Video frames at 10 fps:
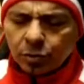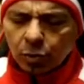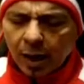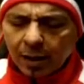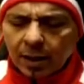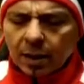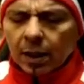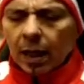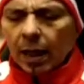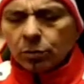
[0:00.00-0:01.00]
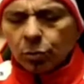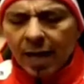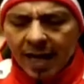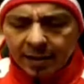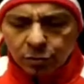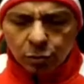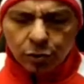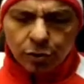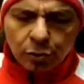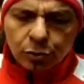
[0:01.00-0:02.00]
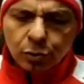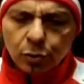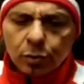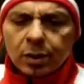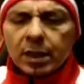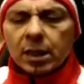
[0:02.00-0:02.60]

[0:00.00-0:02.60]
to get into Q2.